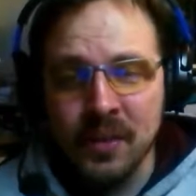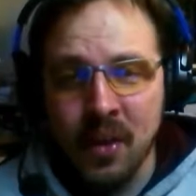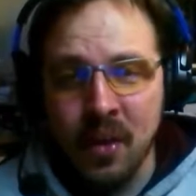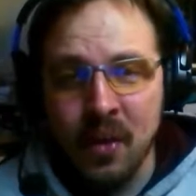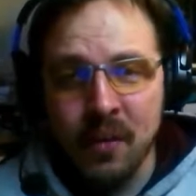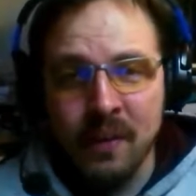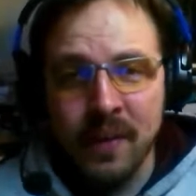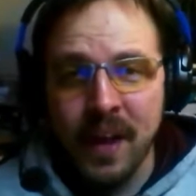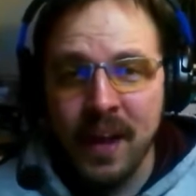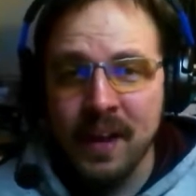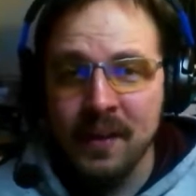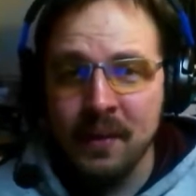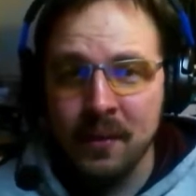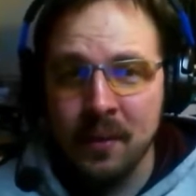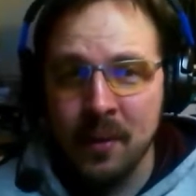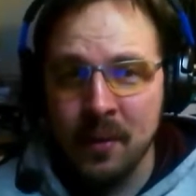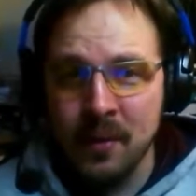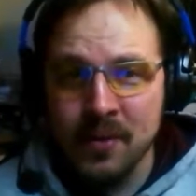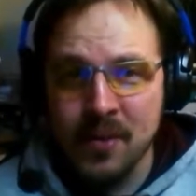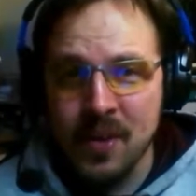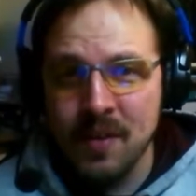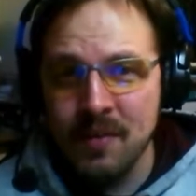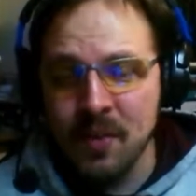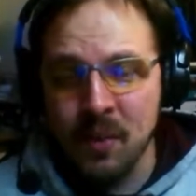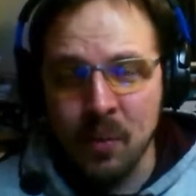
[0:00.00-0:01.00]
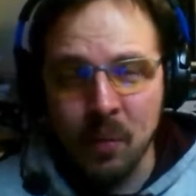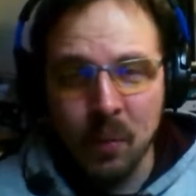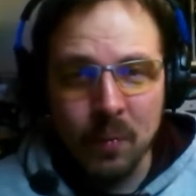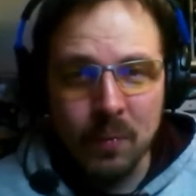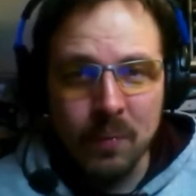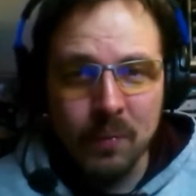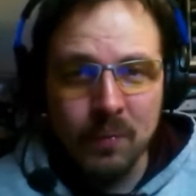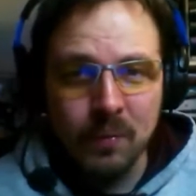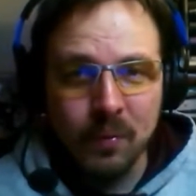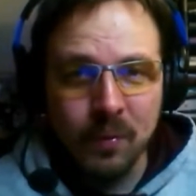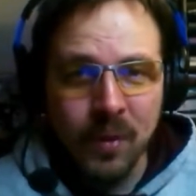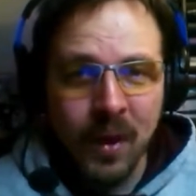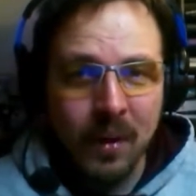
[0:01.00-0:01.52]
you know that I don't always have the
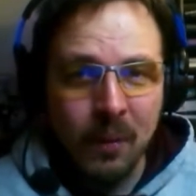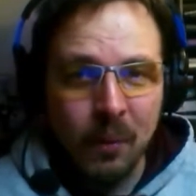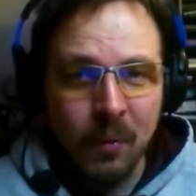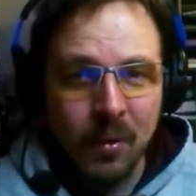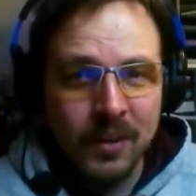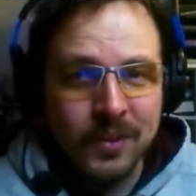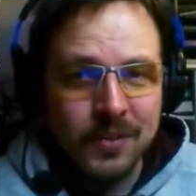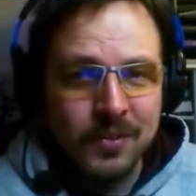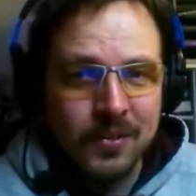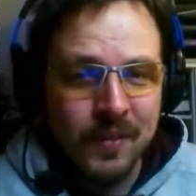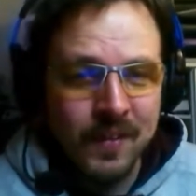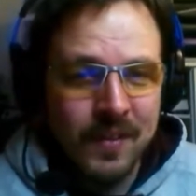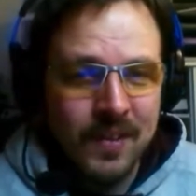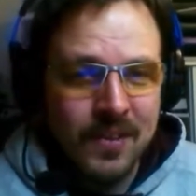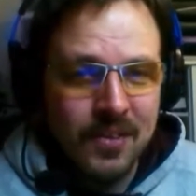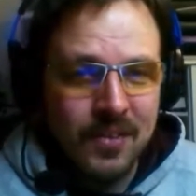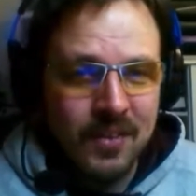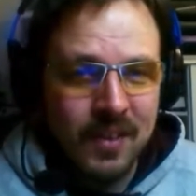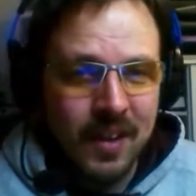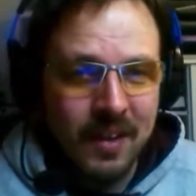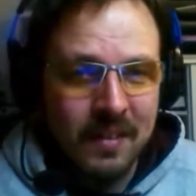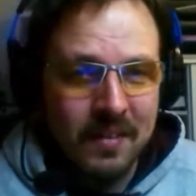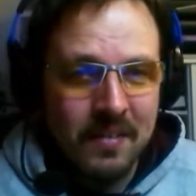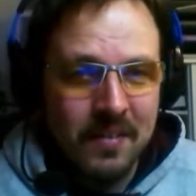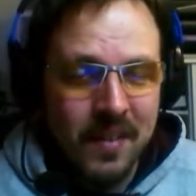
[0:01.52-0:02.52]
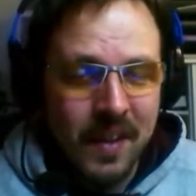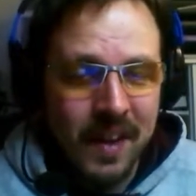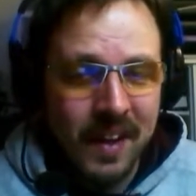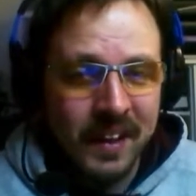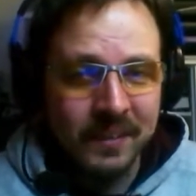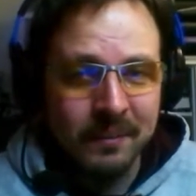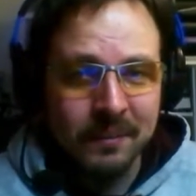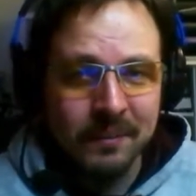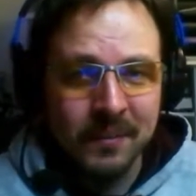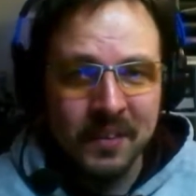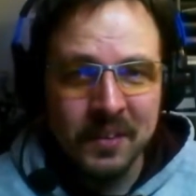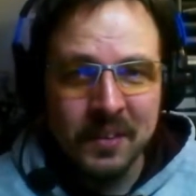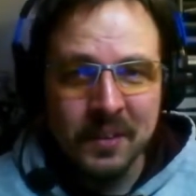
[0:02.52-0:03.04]
right words for this kind of
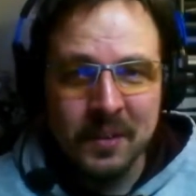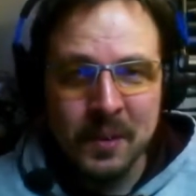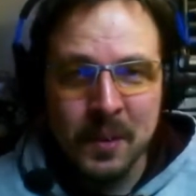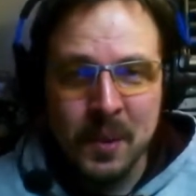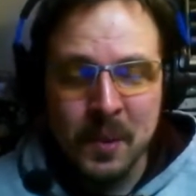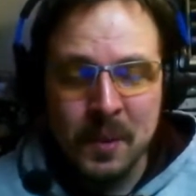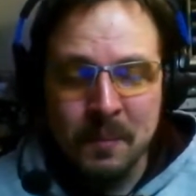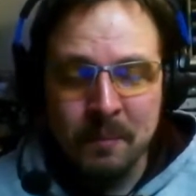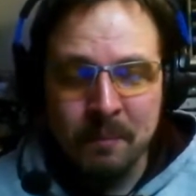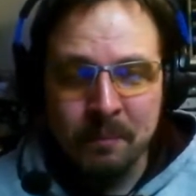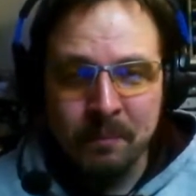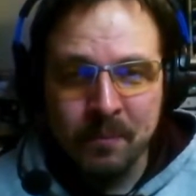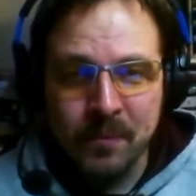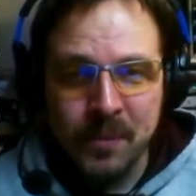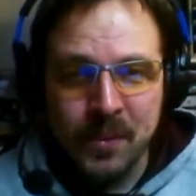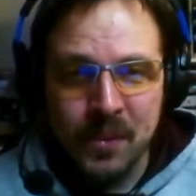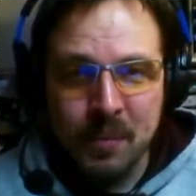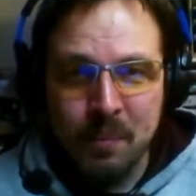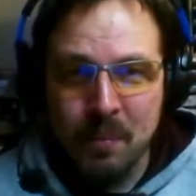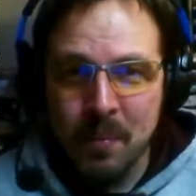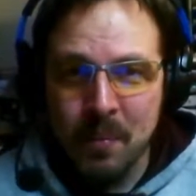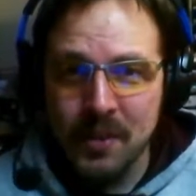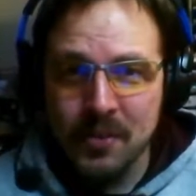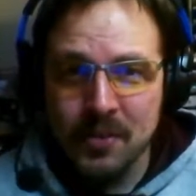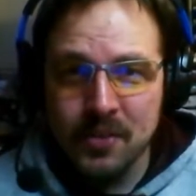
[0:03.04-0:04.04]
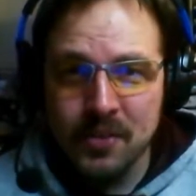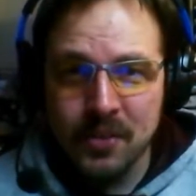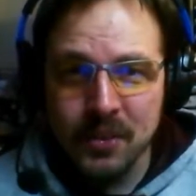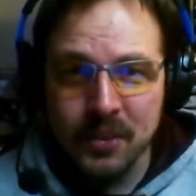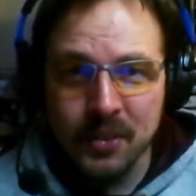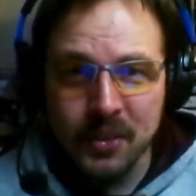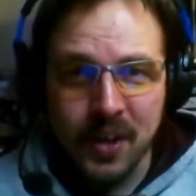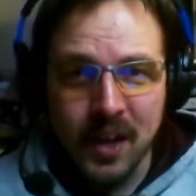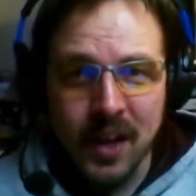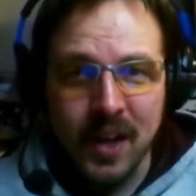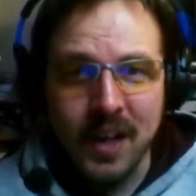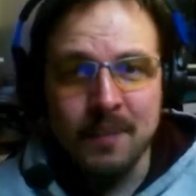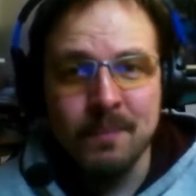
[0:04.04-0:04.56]
thing, but I still
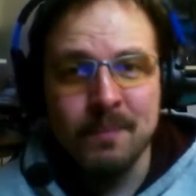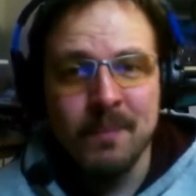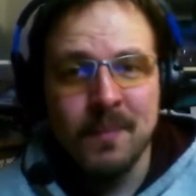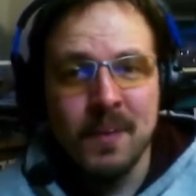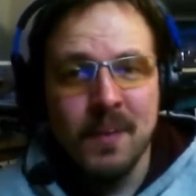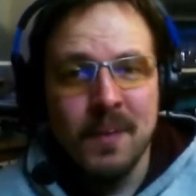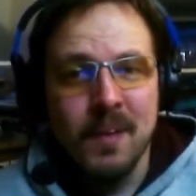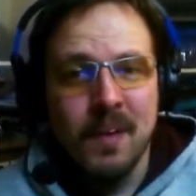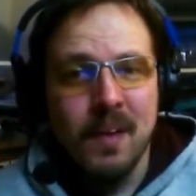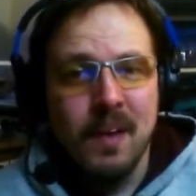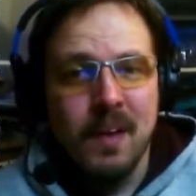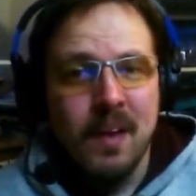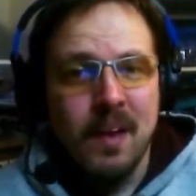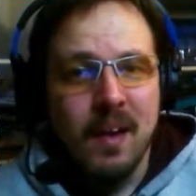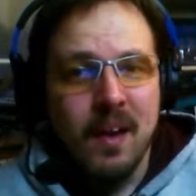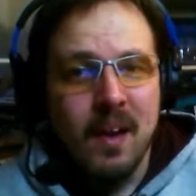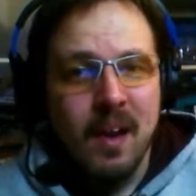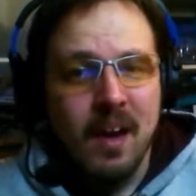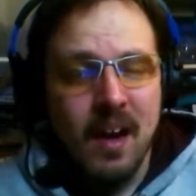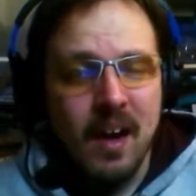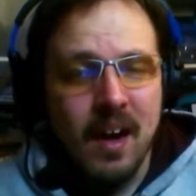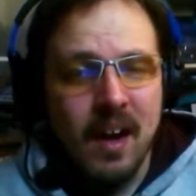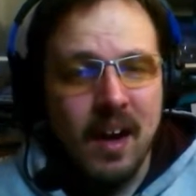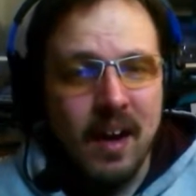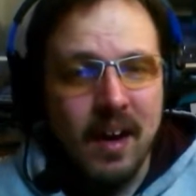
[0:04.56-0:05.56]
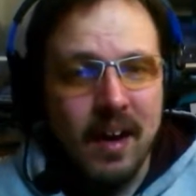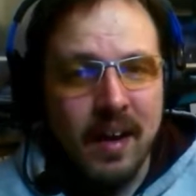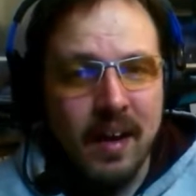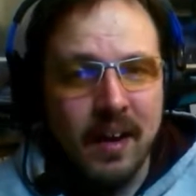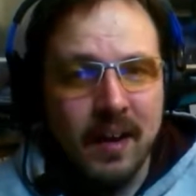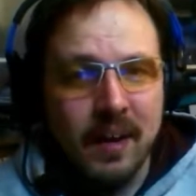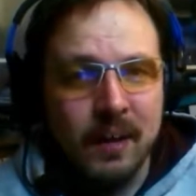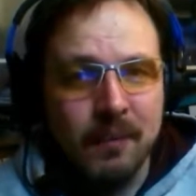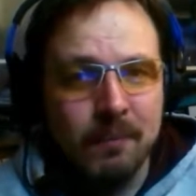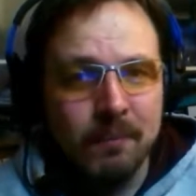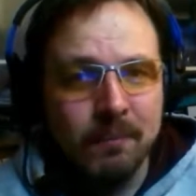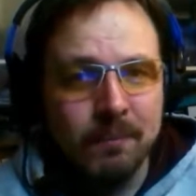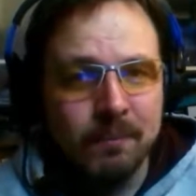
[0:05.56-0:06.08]
try.
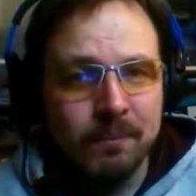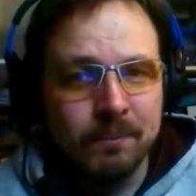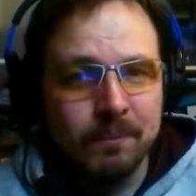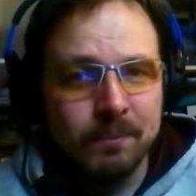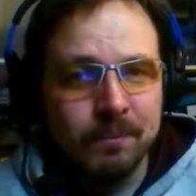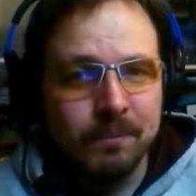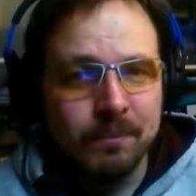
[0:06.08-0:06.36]
That's